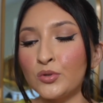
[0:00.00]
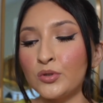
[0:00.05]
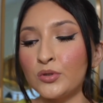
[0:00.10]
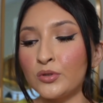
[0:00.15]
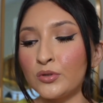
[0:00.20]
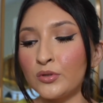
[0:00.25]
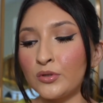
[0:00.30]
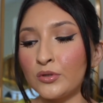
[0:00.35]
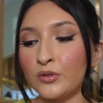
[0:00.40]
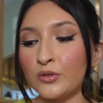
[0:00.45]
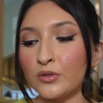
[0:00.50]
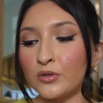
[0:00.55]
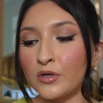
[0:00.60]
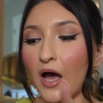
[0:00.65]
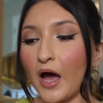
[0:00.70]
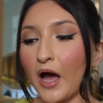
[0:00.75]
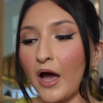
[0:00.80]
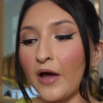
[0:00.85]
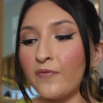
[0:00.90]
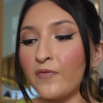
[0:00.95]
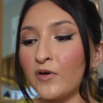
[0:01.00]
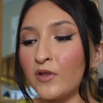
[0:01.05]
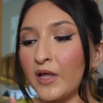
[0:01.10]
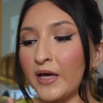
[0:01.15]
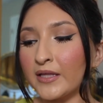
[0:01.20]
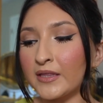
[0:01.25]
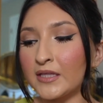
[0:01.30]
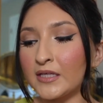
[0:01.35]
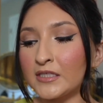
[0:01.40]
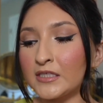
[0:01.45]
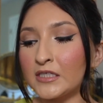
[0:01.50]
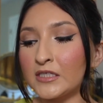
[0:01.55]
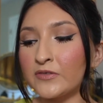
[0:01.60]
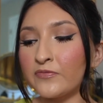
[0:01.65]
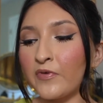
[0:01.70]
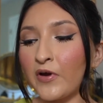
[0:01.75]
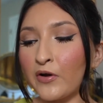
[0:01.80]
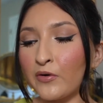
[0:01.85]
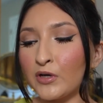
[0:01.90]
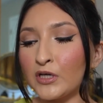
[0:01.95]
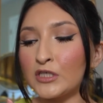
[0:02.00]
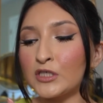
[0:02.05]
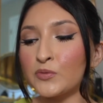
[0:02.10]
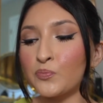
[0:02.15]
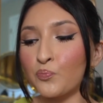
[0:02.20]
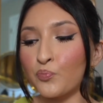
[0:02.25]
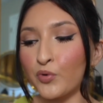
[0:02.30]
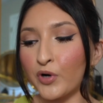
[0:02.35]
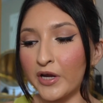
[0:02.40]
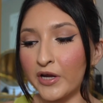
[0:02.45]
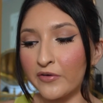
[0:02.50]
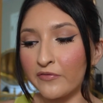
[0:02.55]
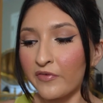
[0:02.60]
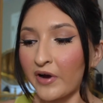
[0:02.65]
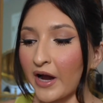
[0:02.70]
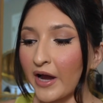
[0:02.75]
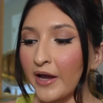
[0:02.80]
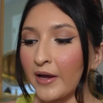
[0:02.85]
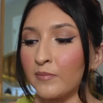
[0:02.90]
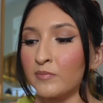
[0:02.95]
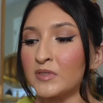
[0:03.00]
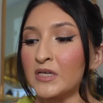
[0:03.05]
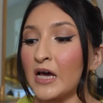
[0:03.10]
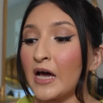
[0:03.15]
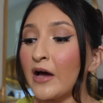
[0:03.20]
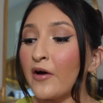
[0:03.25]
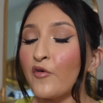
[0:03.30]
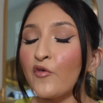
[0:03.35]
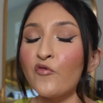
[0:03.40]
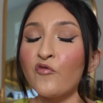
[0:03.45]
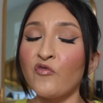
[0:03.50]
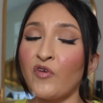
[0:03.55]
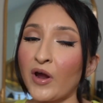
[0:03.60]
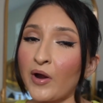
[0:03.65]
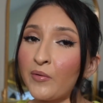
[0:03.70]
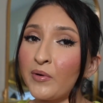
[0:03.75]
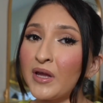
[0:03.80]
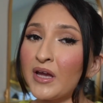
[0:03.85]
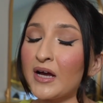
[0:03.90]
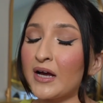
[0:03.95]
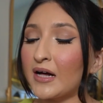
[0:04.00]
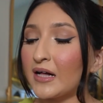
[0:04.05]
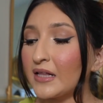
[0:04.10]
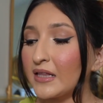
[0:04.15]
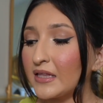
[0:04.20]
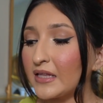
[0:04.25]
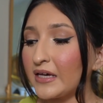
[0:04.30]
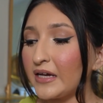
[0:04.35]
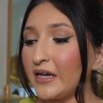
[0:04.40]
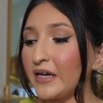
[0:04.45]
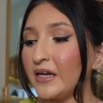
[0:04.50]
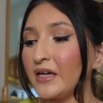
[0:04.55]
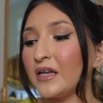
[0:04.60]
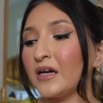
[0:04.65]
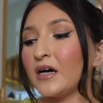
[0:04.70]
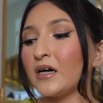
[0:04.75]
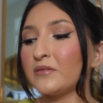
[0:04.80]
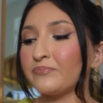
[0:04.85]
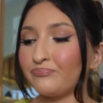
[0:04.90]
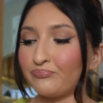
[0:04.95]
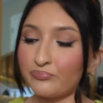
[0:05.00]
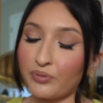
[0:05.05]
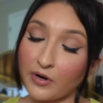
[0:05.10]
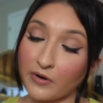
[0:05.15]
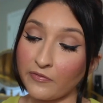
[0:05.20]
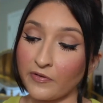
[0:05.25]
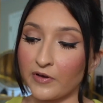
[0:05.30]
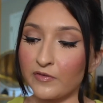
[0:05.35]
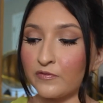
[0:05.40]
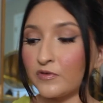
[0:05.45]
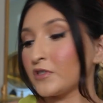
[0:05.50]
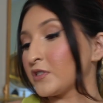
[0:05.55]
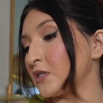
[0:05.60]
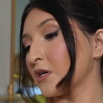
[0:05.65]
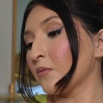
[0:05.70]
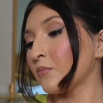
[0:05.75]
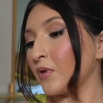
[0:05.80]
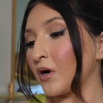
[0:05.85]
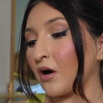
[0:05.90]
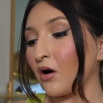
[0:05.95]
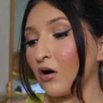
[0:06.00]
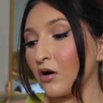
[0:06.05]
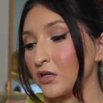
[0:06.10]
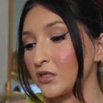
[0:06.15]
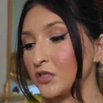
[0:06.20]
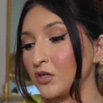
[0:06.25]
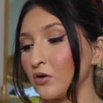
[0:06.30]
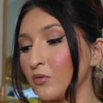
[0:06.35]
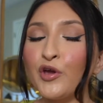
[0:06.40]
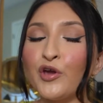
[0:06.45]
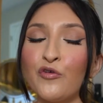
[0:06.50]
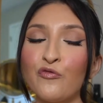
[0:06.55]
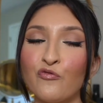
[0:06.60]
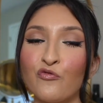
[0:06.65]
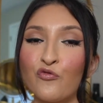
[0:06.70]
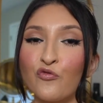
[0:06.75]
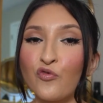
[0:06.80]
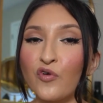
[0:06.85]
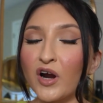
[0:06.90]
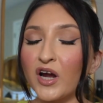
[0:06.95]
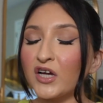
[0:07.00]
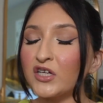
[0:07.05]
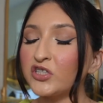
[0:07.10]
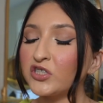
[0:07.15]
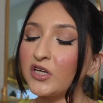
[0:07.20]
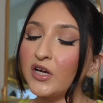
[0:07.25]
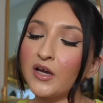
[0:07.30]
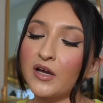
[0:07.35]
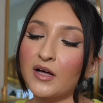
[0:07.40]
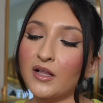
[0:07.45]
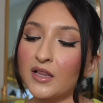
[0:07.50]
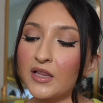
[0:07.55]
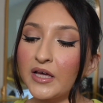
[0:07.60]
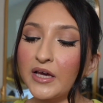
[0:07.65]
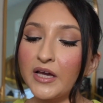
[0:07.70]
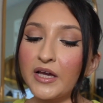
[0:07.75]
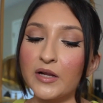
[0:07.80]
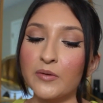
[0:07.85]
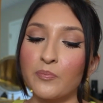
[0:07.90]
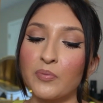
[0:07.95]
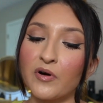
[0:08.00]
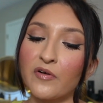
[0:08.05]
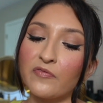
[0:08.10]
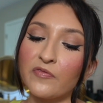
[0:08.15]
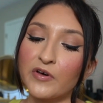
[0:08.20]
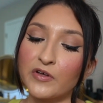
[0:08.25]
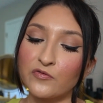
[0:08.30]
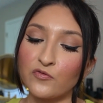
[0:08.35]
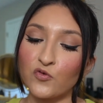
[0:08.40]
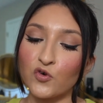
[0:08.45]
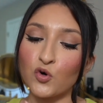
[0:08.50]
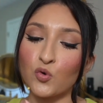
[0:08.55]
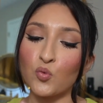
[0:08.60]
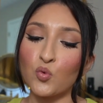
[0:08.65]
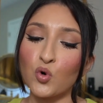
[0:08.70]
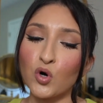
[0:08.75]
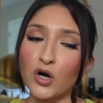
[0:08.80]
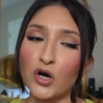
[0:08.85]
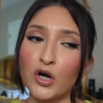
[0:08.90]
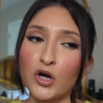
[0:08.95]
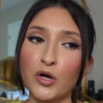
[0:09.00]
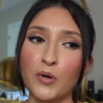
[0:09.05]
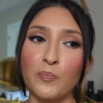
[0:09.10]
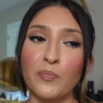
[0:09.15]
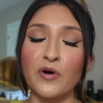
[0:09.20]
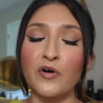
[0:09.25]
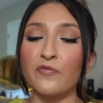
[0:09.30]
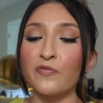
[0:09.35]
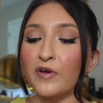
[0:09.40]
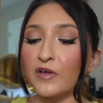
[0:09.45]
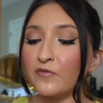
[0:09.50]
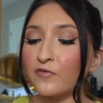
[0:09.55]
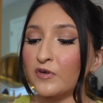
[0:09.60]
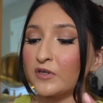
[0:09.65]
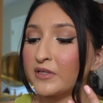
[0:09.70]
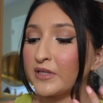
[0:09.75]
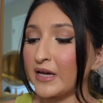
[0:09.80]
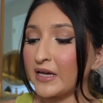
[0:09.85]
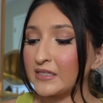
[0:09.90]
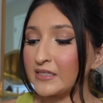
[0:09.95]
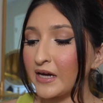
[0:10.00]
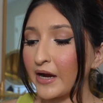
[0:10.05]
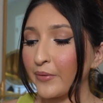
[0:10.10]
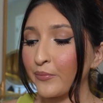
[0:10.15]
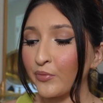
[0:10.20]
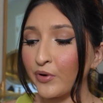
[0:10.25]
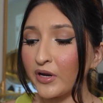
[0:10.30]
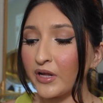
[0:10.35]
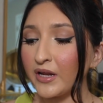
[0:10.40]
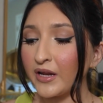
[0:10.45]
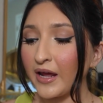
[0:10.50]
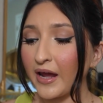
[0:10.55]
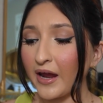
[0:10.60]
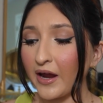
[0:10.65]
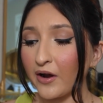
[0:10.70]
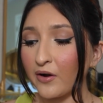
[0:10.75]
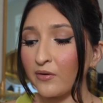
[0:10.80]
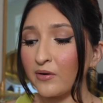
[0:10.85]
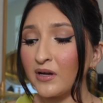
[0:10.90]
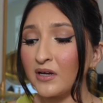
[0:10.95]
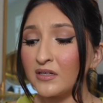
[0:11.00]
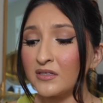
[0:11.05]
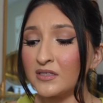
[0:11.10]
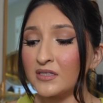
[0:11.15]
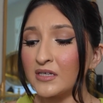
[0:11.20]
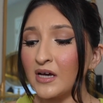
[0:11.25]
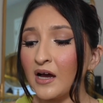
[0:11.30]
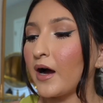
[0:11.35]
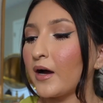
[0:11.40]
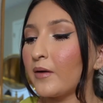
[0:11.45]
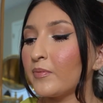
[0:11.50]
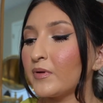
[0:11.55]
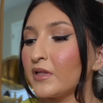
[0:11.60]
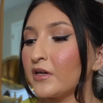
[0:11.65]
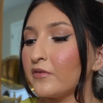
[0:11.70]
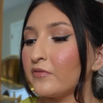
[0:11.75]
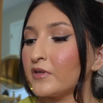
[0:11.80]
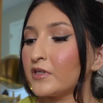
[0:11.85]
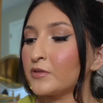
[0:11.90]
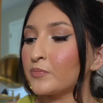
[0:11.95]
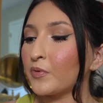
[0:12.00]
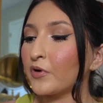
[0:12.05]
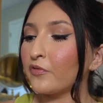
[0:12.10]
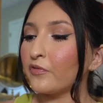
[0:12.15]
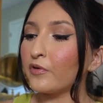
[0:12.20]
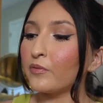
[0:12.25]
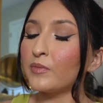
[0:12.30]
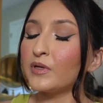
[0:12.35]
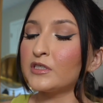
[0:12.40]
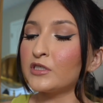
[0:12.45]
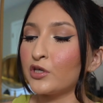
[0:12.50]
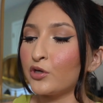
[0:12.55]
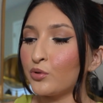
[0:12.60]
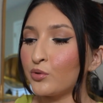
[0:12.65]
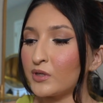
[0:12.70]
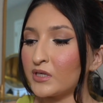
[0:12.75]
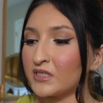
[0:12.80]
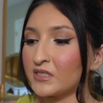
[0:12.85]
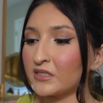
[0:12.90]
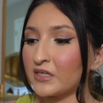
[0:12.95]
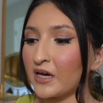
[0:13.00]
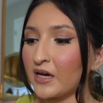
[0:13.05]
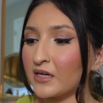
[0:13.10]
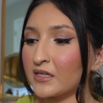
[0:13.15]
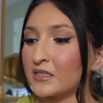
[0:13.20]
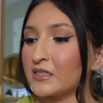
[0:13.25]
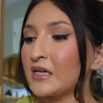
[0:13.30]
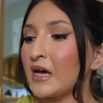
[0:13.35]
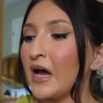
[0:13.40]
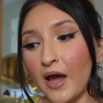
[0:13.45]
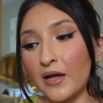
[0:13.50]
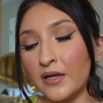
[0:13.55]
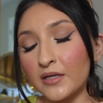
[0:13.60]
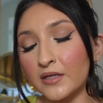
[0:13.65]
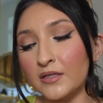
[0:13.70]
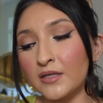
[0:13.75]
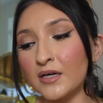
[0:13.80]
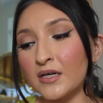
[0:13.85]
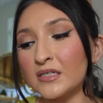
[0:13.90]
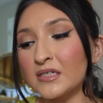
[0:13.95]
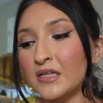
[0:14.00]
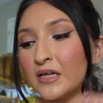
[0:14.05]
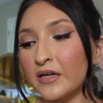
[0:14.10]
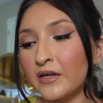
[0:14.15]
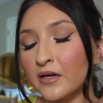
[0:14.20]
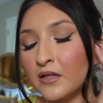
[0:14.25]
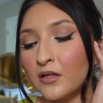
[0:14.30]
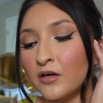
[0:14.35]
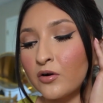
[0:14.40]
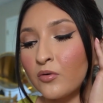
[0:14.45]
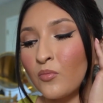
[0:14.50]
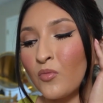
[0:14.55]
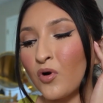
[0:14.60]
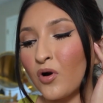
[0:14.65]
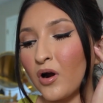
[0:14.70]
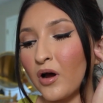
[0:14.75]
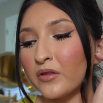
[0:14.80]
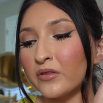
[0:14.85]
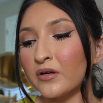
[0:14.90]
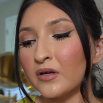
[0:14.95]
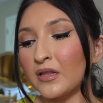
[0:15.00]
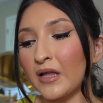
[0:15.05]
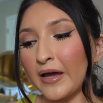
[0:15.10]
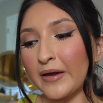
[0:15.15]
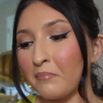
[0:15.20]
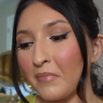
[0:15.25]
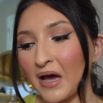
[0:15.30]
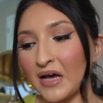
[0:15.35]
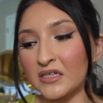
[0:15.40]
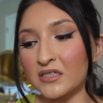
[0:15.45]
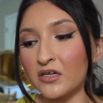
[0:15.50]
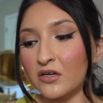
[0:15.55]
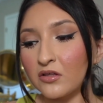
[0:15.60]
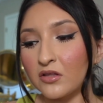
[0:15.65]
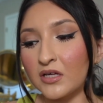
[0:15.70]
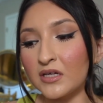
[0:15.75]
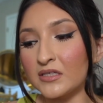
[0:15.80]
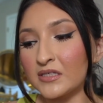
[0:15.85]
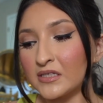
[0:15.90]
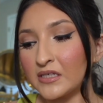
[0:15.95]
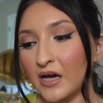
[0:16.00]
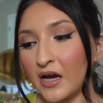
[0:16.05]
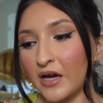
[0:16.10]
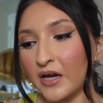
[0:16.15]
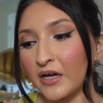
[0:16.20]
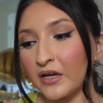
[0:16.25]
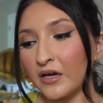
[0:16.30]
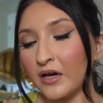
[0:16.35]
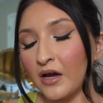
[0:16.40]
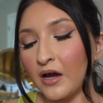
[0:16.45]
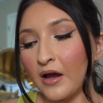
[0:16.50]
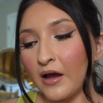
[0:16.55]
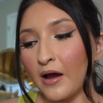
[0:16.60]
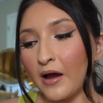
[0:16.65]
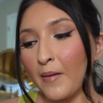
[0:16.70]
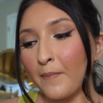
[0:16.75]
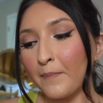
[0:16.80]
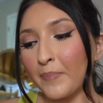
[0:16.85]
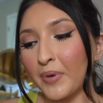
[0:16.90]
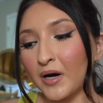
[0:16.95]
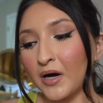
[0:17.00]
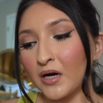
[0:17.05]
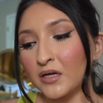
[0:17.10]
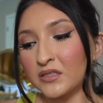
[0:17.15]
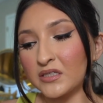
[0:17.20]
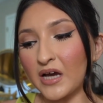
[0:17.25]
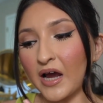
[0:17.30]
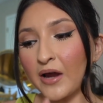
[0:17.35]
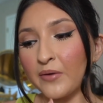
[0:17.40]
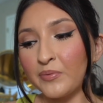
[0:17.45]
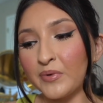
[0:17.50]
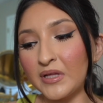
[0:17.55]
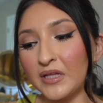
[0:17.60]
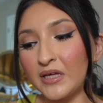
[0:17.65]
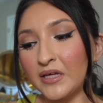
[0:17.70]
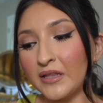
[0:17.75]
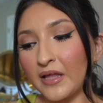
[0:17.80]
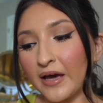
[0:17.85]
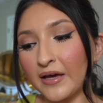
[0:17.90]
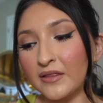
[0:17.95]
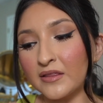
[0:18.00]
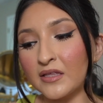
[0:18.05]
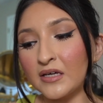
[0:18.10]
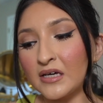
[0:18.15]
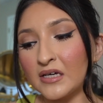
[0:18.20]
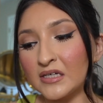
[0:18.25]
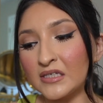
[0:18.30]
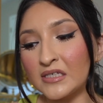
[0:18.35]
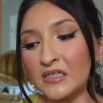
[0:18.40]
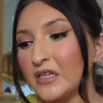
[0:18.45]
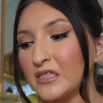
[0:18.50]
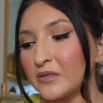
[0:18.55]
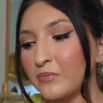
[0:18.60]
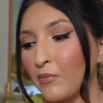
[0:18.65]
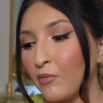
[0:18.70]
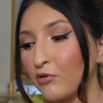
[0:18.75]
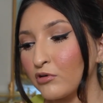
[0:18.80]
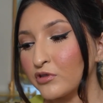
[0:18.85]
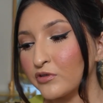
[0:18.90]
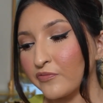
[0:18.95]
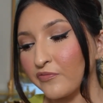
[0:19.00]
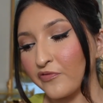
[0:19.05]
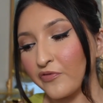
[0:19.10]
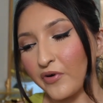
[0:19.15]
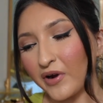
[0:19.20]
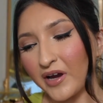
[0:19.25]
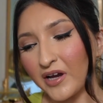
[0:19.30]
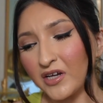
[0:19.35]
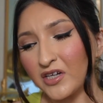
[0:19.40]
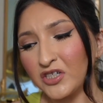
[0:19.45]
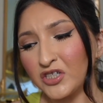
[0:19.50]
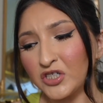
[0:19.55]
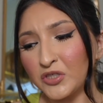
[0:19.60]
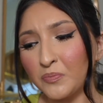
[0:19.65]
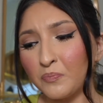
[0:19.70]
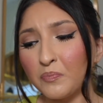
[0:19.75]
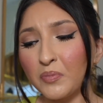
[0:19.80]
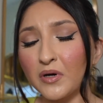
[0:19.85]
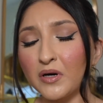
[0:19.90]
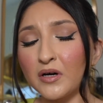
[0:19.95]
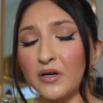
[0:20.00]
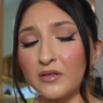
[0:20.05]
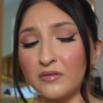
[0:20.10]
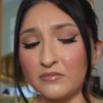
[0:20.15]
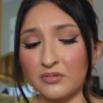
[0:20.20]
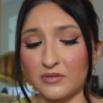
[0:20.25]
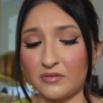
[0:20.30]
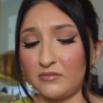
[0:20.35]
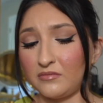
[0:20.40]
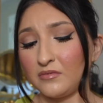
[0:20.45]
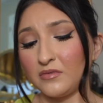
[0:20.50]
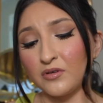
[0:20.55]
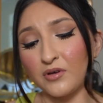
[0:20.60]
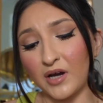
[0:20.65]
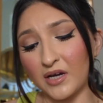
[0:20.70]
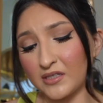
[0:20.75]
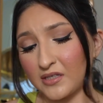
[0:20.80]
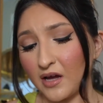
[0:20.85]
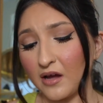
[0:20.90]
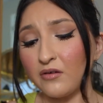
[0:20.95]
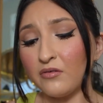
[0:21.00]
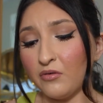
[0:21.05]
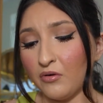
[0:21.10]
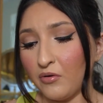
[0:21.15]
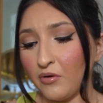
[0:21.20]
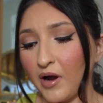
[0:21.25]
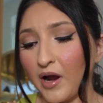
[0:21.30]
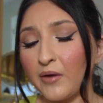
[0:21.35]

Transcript: Hmm, I feel like this is very spring vibes. Very clean, Perfect for summer also. Pretty fresh and clean, perfect for work, perfect for daytime running errands. I believe this perfume is unisex and it does lean a little more on the like masculine side but I really like this. It's most fresh, but you guys, I don't know.